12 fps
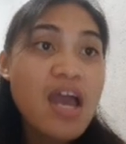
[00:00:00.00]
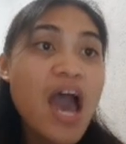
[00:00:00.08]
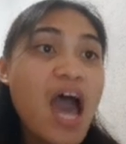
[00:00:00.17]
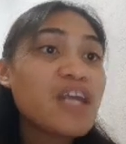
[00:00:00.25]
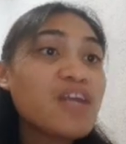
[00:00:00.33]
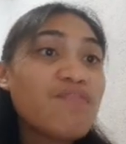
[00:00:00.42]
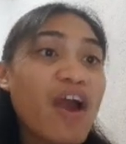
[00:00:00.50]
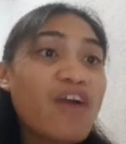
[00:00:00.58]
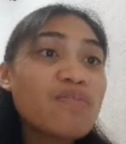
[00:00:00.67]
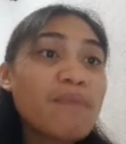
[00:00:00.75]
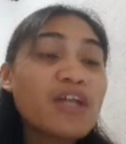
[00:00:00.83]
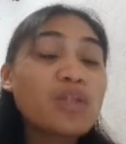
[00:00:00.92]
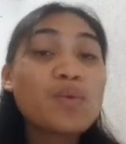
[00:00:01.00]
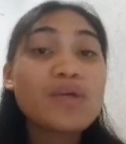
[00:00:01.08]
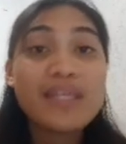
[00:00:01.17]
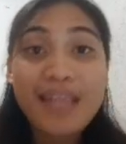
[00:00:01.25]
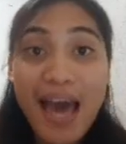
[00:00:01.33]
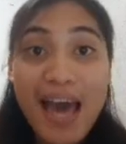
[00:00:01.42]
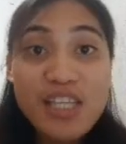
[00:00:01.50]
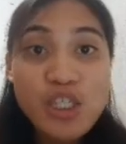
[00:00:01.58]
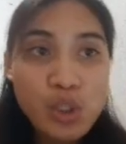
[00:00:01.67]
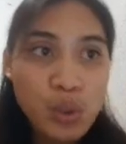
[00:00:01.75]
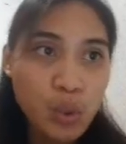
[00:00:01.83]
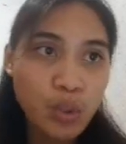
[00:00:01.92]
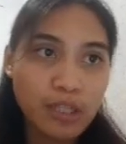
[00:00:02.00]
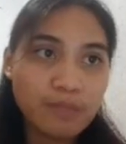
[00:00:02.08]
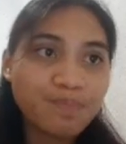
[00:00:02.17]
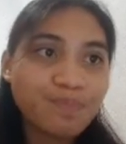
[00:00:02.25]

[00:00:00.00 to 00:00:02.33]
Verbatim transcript: and environment within a school.